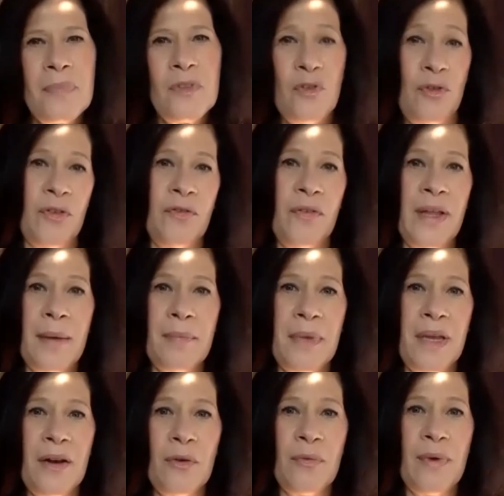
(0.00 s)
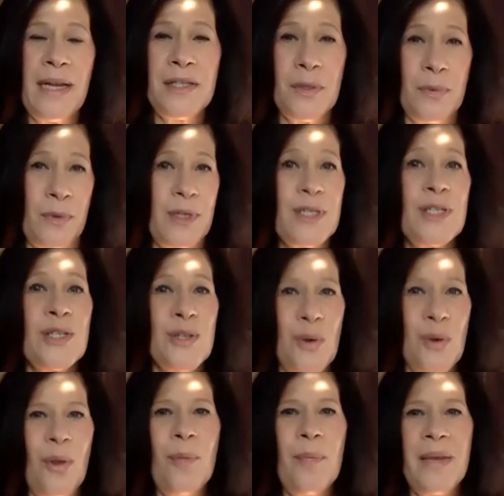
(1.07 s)
Truthfully, I'm going to raise the word
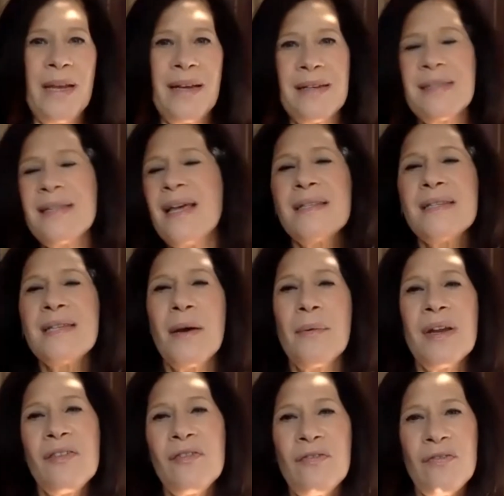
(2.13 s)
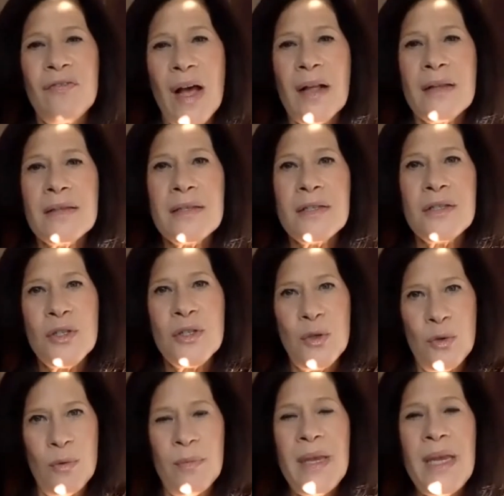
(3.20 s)
soul because that's how it felt
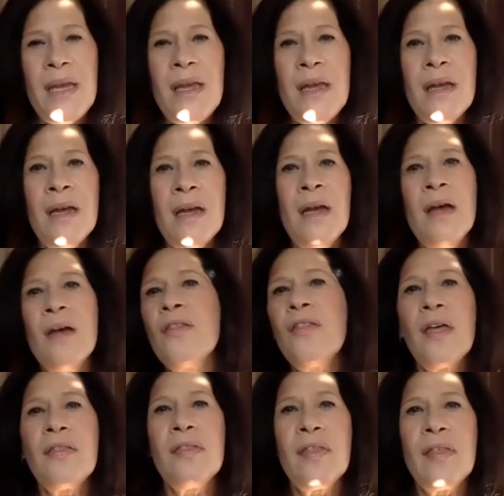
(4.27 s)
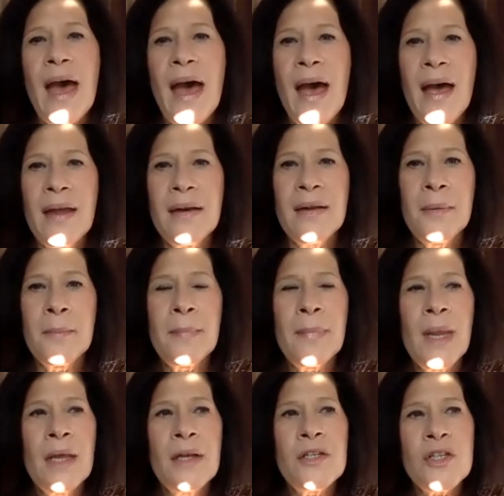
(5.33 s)
to me, that
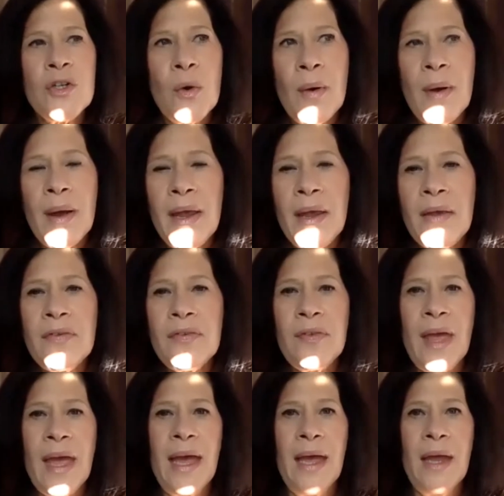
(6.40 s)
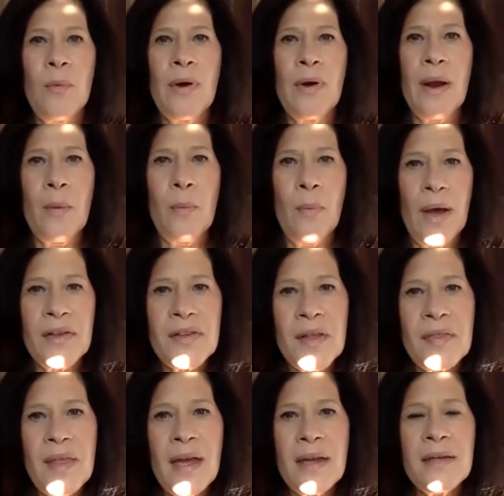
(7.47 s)
choice and where I was
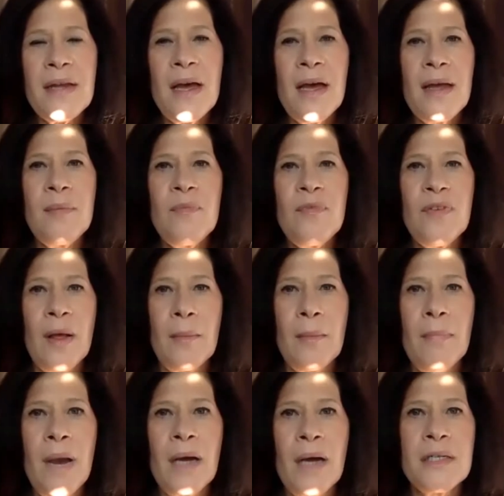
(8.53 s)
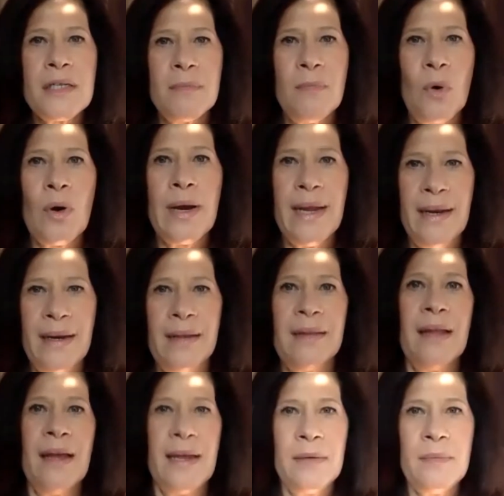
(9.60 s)
at that time felt much more in
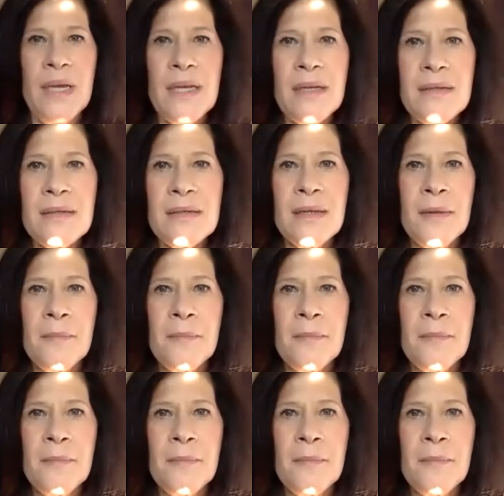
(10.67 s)
alignment